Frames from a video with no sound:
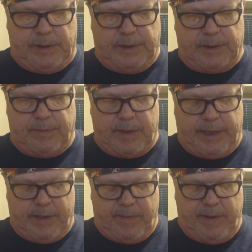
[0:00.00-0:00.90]
is I'm going to
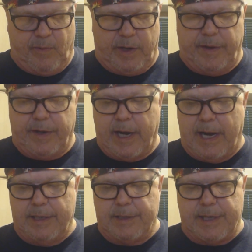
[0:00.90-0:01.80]
get me one of the
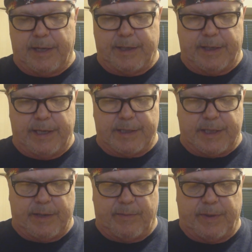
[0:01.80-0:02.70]
cottons out that they
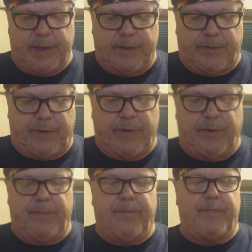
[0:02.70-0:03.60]
sent with this too.